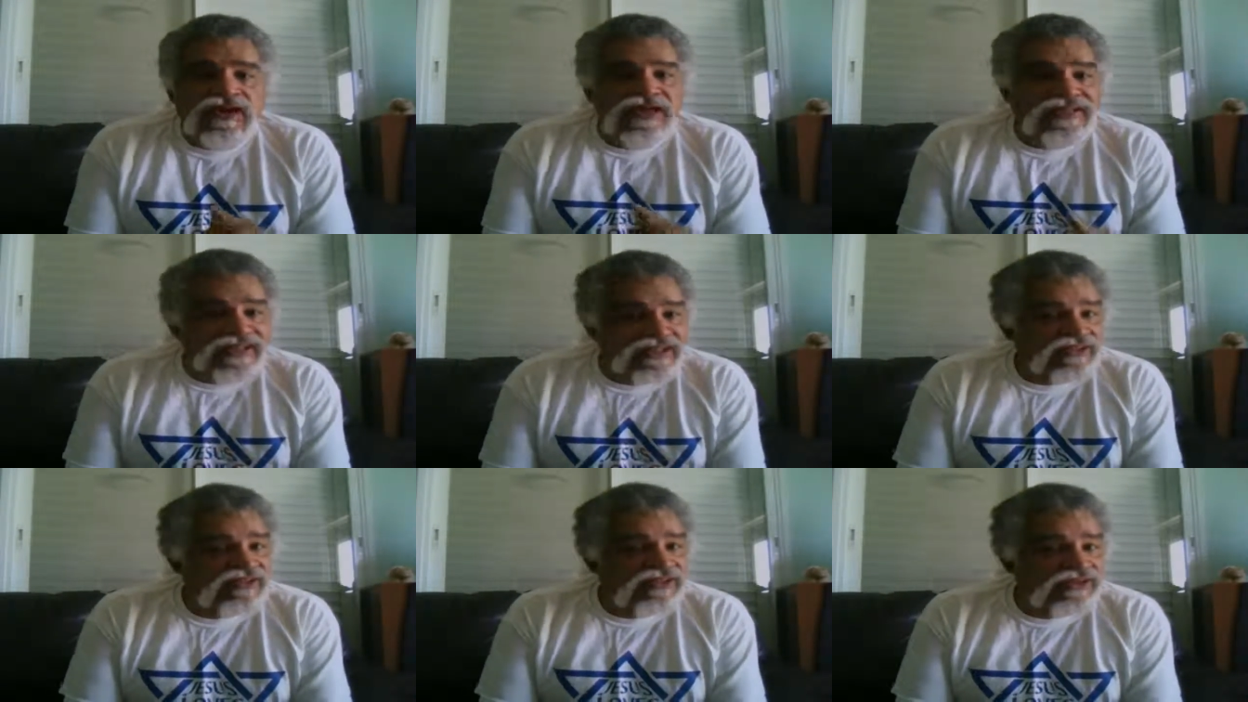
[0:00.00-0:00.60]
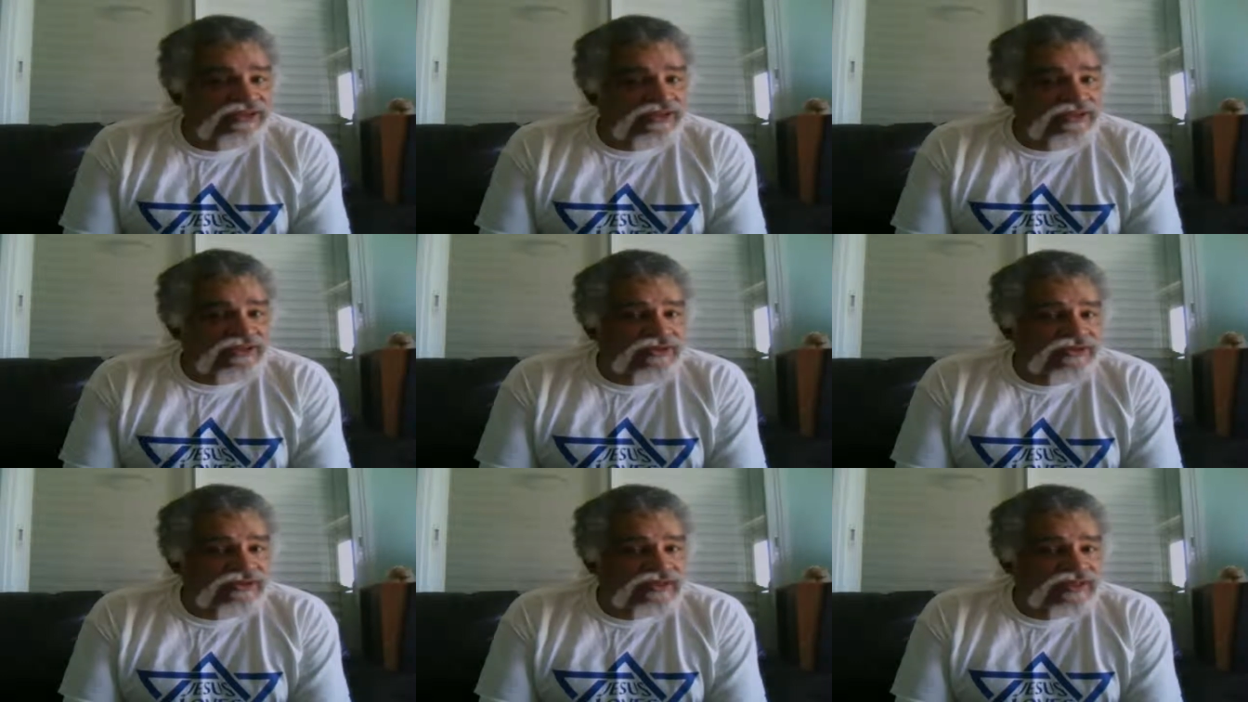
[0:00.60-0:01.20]
Jew
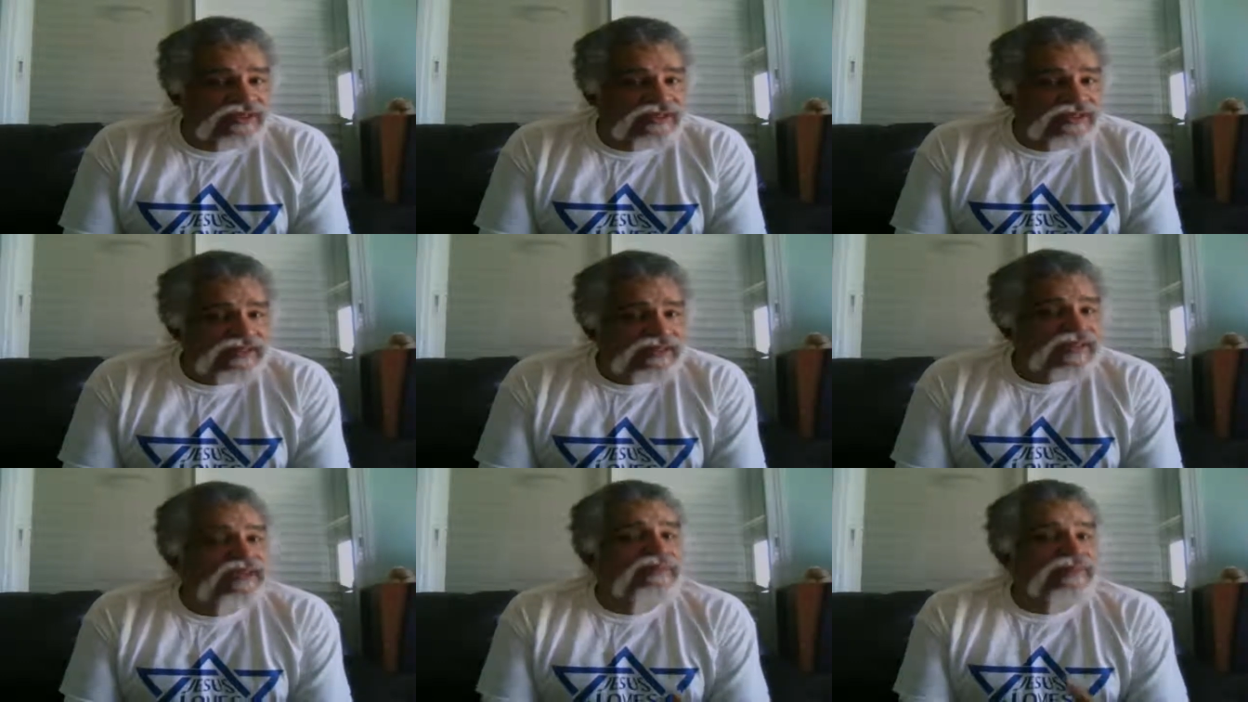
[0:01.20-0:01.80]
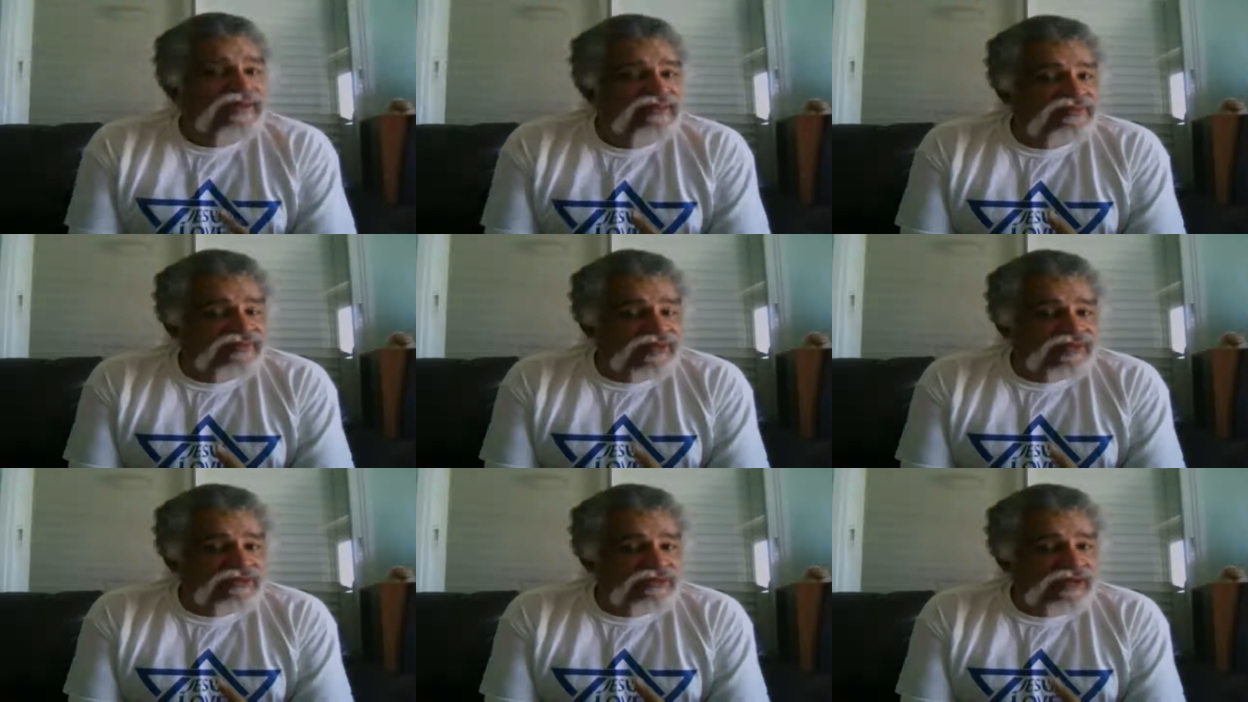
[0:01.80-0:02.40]
against Jew.
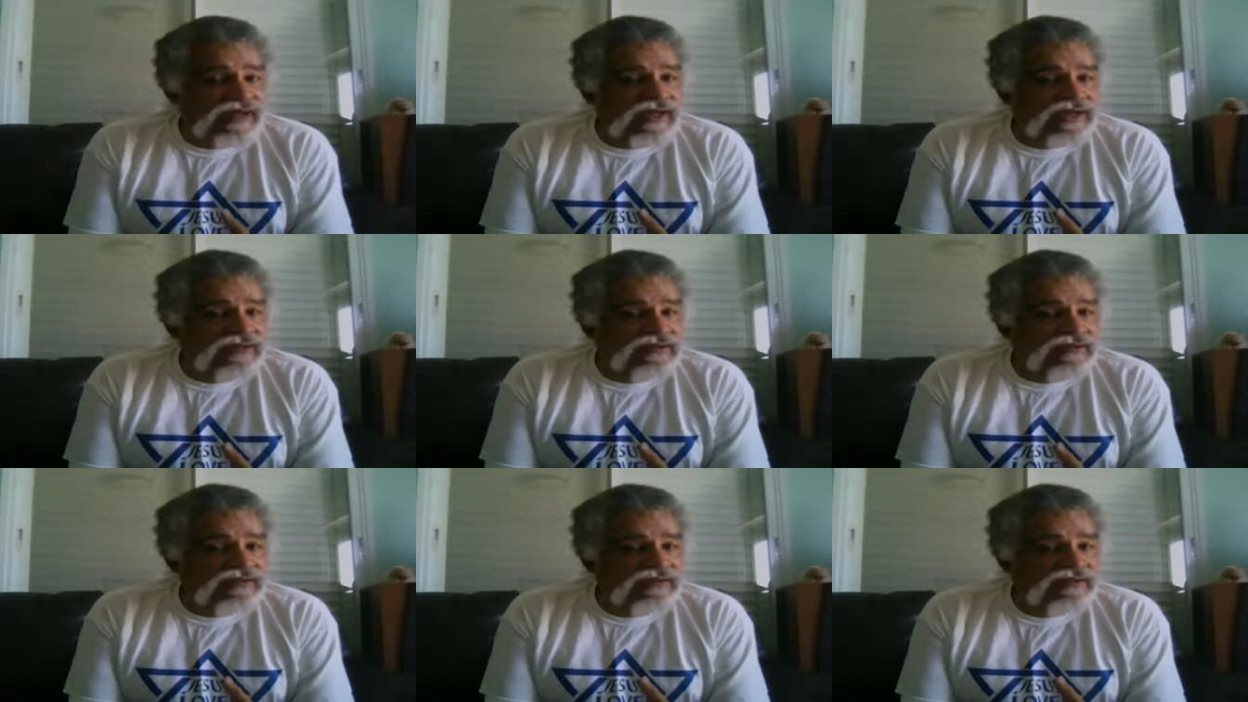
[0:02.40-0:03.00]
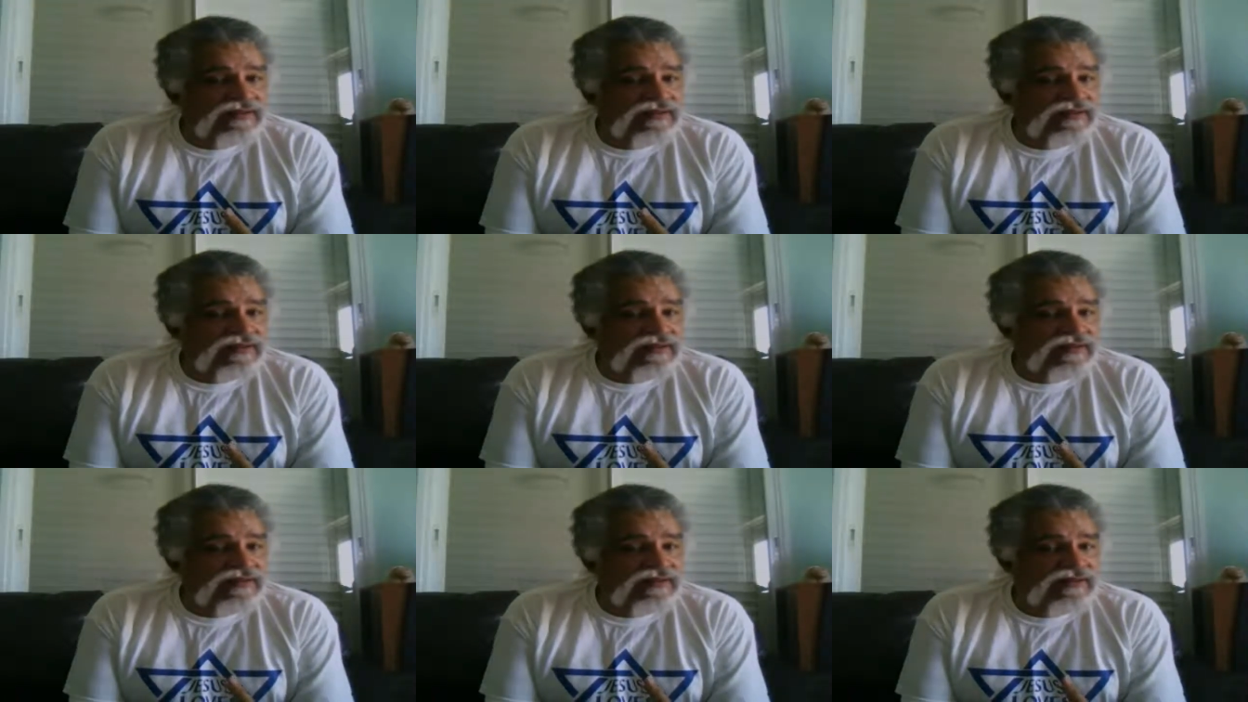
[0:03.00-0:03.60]
It would be a fair trial.